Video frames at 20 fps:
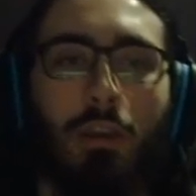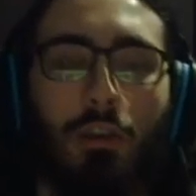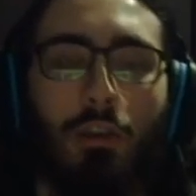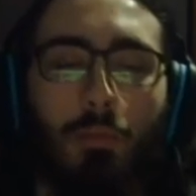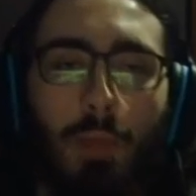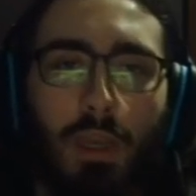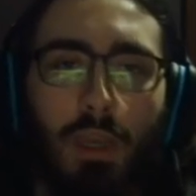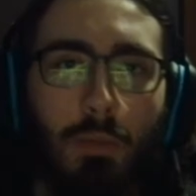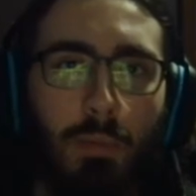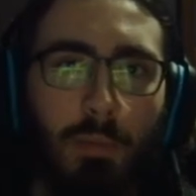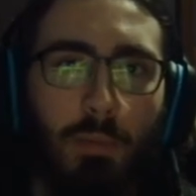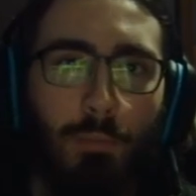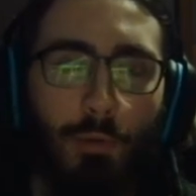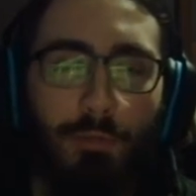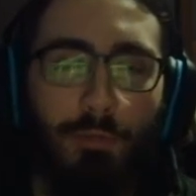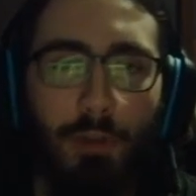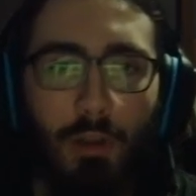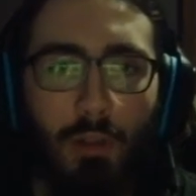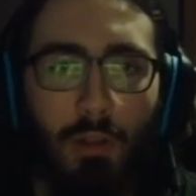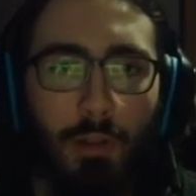You'd make people
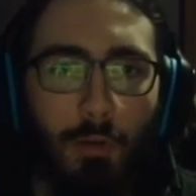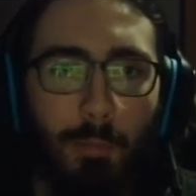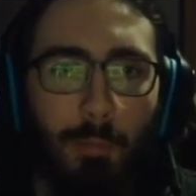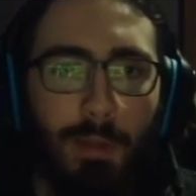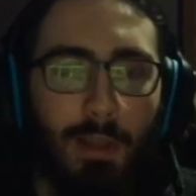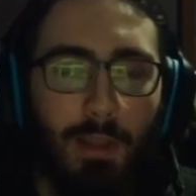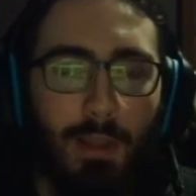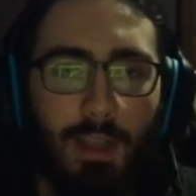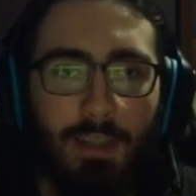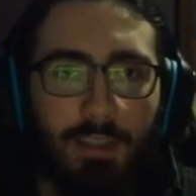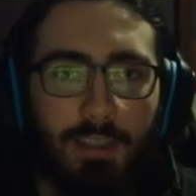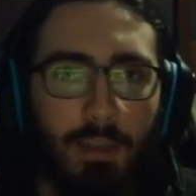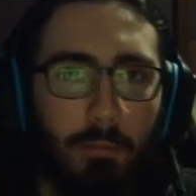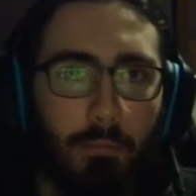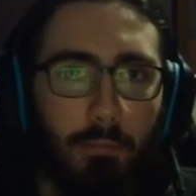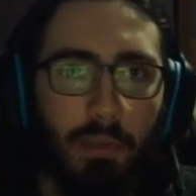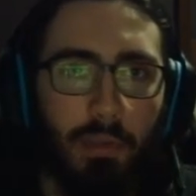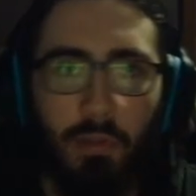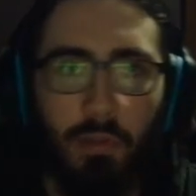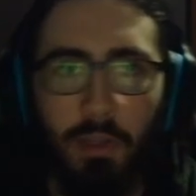feel a little bit less
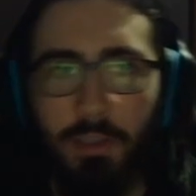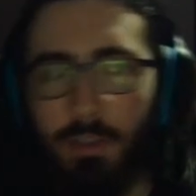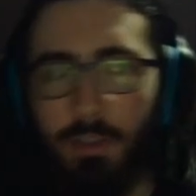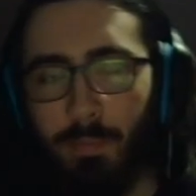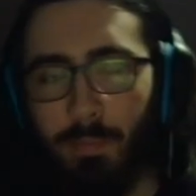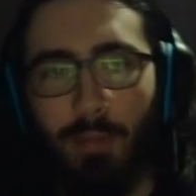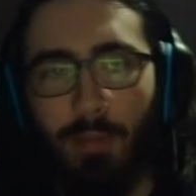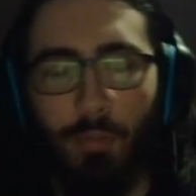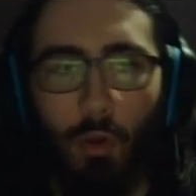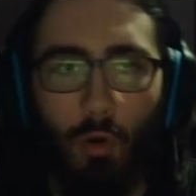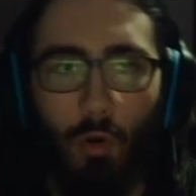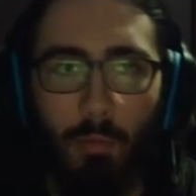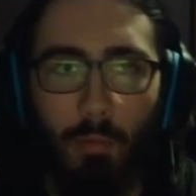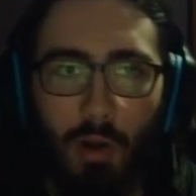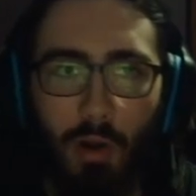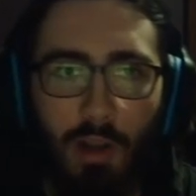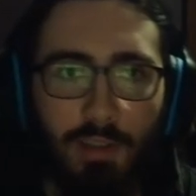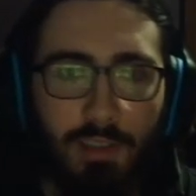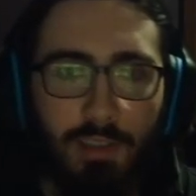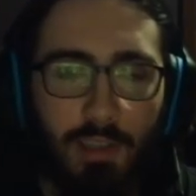ambivalent about the whole
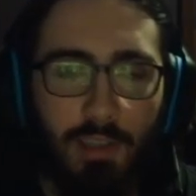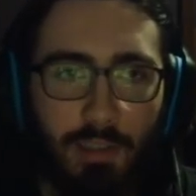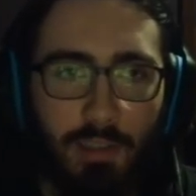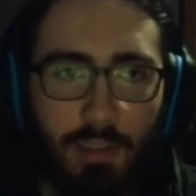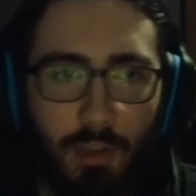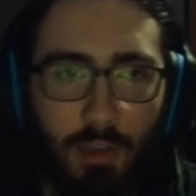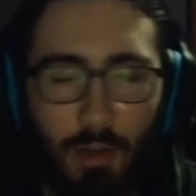process.